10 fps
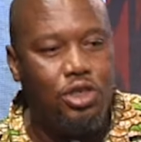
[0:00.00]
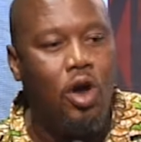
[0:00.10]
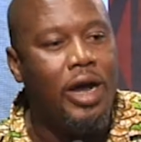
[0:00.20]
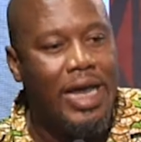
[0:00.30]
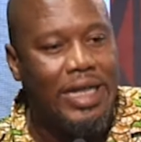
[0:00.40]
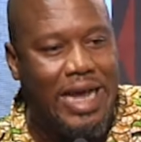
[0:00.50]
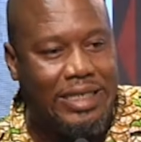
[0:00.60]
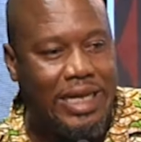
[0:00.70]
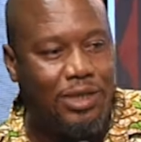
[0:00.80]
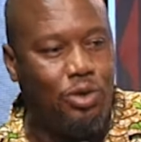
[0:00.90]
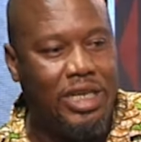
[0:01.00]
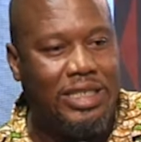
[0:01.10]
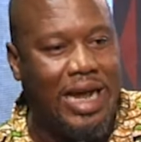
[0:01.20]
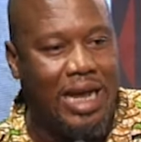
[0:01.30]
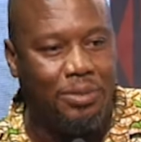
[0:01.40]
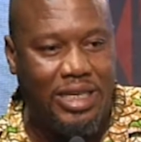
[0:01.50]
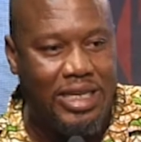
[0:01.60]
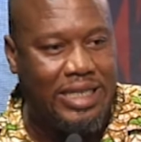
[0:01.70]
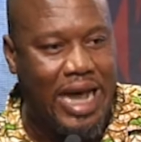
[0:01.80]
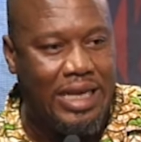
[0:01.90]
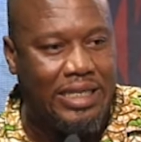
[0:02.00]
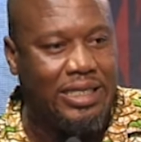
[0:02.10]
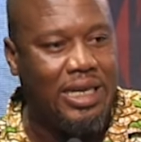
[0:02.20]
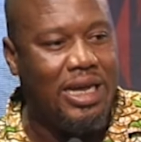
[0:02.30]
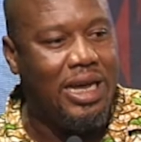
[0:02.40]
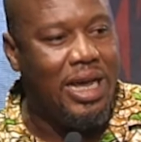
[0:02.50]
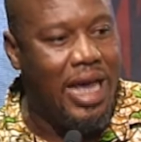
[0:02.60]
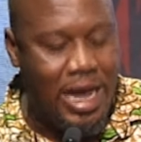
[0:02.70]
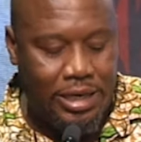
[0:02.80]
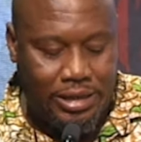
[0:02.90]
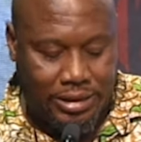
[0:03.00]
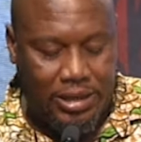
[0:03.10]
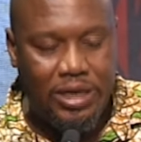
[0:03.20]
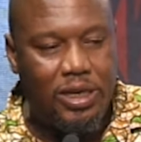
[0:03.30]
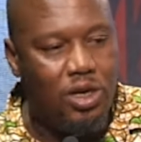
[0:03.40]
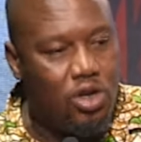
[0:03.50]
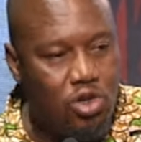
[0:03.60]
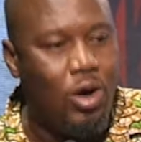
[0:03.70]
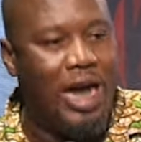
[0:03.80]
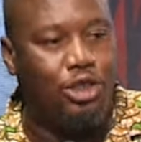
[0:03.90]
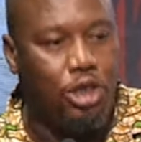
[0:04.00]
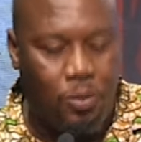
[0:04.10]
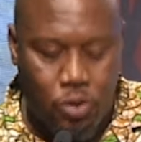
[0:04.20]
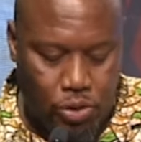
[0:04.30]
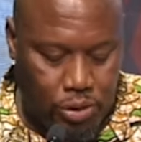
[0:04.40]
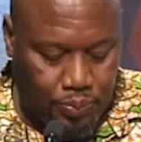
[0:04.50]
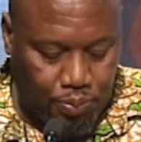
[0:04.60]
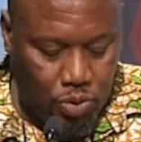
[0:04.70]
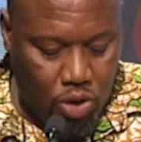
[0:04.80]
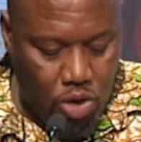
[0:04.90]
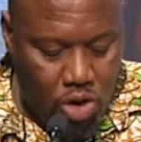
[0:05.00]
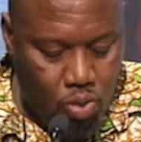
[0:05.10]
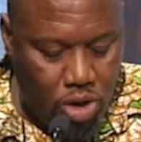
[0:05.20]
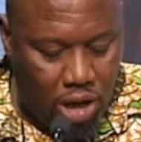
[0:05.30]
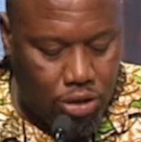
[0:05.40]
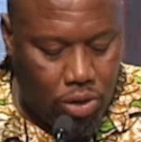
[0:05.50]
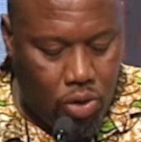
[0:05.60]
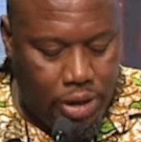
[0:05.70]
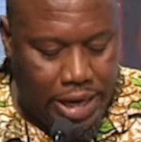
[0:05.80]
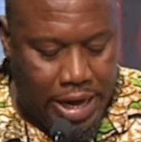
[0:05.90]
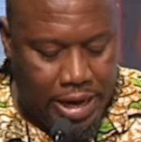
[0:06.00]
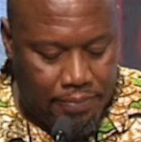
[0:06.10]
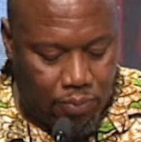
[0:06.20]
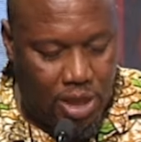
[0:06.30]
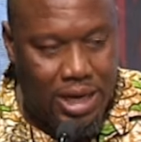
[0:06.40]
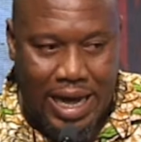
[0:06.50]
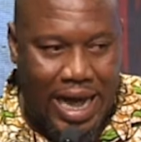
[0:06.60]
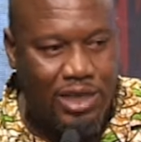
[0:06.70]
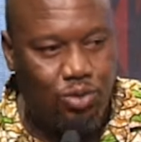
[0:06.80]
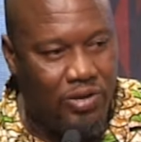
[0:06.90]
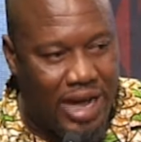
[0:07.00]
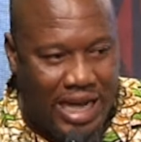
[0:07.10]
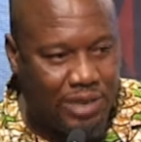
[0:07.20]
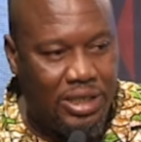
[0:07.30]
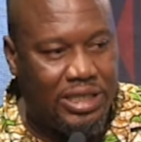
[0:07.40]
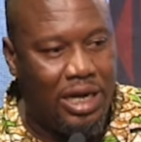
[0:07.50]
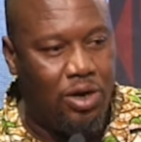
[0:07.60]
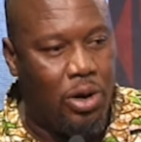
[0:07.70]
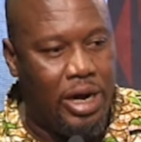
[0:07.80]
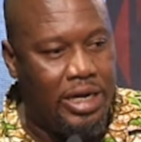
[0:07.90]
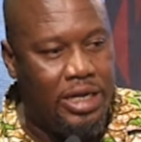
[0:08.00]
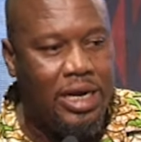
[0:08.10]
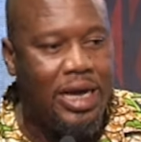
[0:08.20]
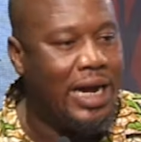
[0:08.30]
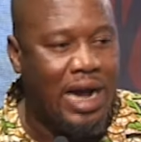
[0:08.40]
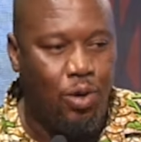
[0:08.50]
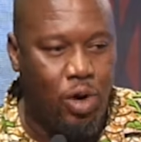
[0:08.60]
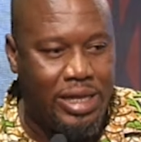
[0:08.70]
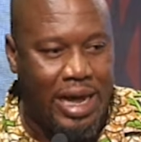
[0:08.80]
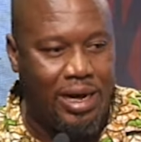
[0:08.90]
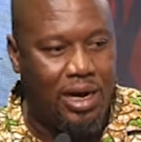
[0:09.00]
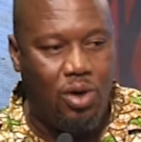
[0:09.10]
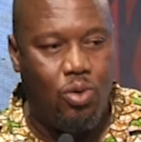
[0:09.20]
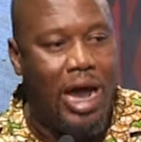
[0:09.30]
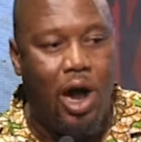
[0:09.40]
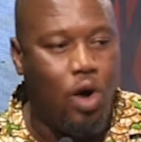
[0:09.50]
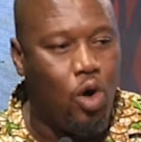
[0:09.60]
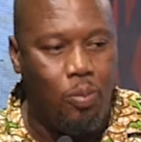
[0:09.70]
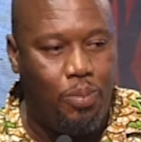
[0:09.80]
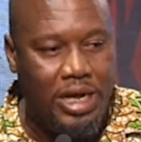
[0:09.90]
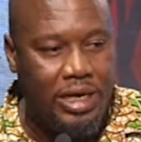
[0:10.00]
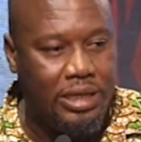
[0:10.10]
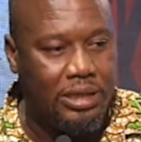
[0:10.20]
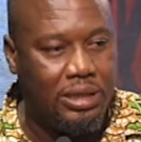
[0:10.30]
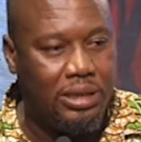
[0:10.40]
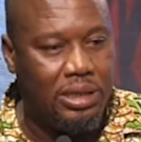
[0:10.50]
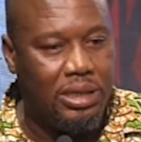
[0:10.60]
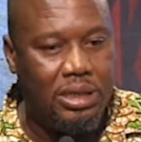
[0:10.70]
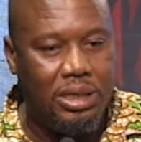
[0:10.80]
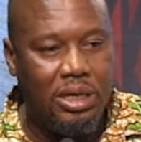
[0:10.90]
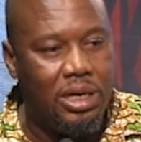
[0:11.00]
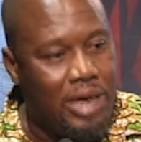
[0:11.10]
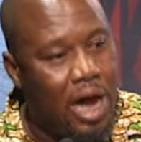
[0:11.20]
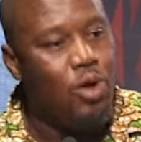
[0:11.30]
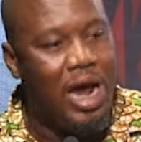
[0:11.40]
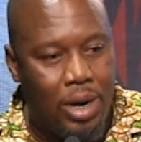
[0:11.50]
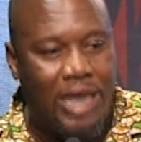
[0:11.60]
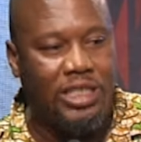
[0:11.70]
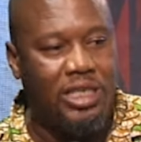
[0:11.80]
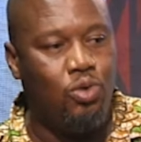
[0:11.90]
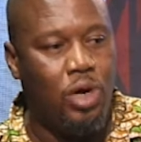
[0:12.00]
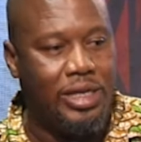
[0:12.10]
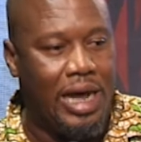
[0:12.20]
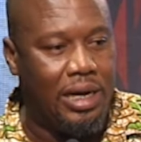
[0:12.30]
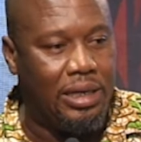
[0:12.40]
don't get access to these Galamsey sites and you are troubled. We also know that, as we, has been said already, Ghana water. We are all complaining. Now we are rationing water.